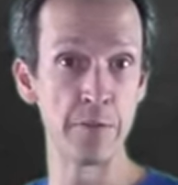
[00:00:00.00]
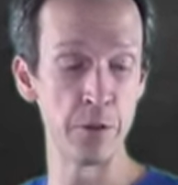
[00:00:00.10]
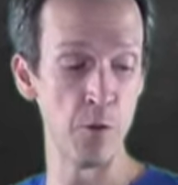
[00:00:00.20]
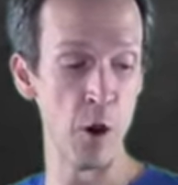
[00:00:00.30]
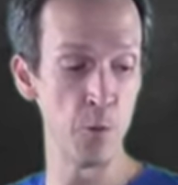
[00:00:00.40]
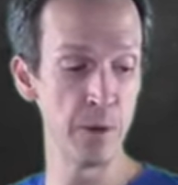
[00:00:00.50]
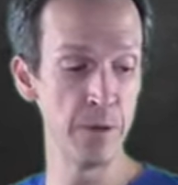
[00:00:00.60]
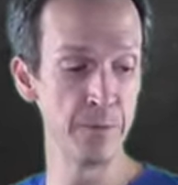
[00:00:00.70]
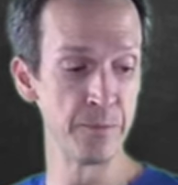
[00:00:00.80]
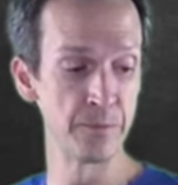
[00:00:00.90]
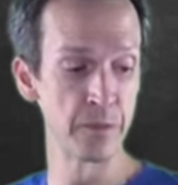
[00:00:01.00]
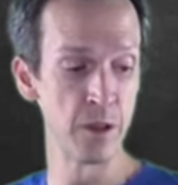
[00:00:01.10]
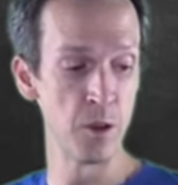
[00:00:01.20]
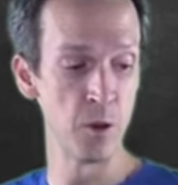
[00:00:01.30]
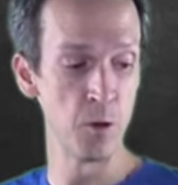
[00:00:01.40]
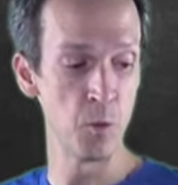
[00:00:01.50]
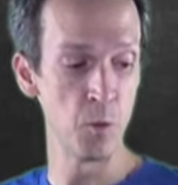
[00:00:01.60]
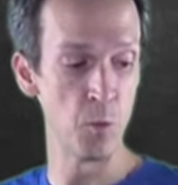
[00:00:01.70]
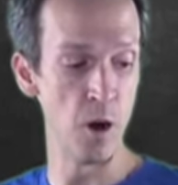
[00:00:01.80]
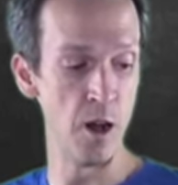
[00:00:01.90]
So open,
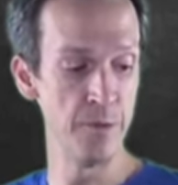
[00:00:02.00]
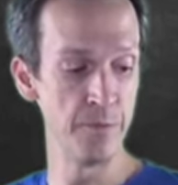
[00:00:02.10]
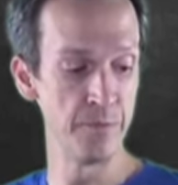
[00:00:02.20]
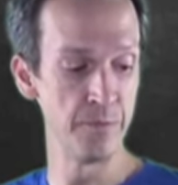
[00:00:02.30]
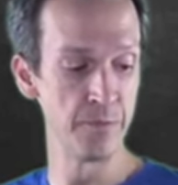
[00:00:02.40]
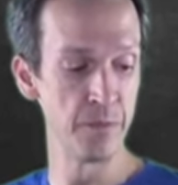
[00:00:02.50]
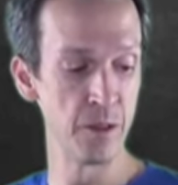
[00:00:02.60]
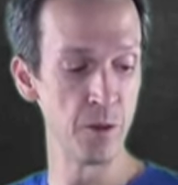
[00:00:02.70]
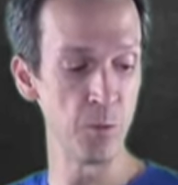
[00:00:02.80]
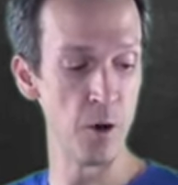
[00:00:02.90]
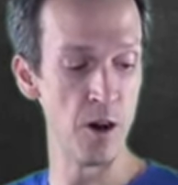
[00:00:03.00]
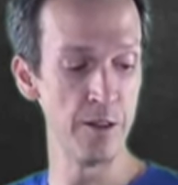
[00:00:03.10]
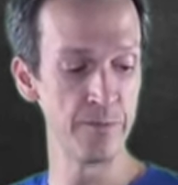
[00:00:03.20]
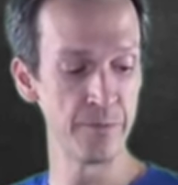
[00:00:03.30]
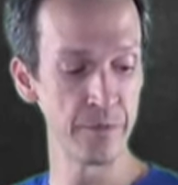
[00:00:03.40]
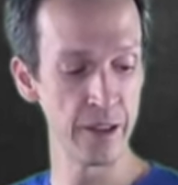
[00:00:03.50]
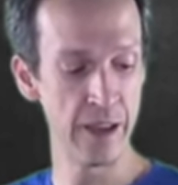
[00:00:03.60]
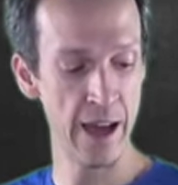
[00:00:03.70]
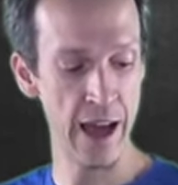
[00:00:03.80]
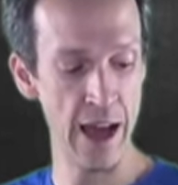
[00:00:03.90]
1, 1,
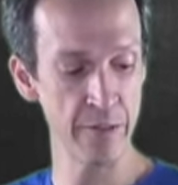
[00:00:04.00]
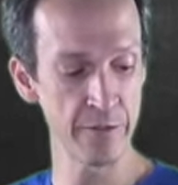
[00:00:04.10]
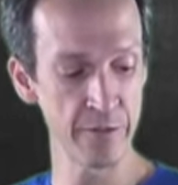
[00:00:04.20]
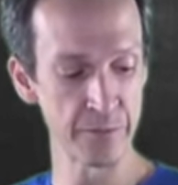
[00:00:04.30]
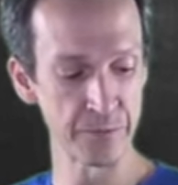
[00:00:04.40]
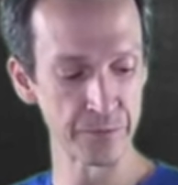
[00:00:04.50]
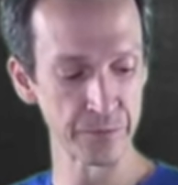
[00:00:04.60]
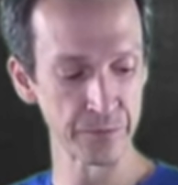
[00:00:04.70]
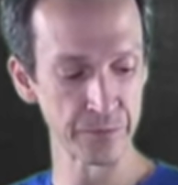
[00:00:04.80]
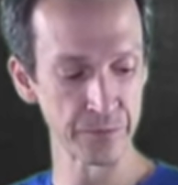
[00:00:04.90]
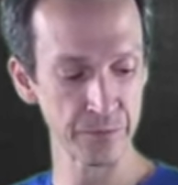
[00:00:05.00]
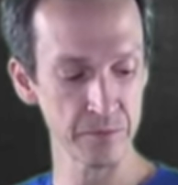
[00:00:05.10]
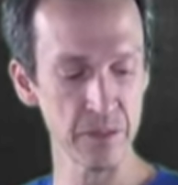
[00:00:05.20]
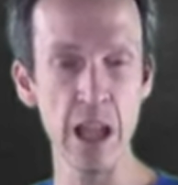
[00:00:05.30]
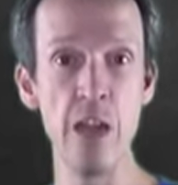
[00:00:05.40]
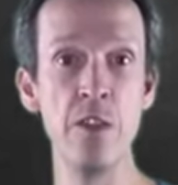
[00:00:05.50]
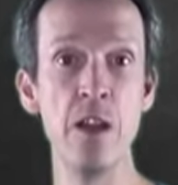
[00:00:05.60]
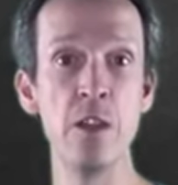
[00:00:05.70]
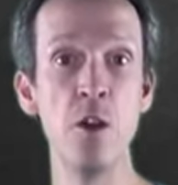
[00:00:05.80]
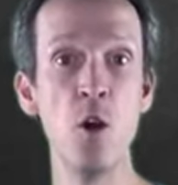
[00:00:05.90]
half, and then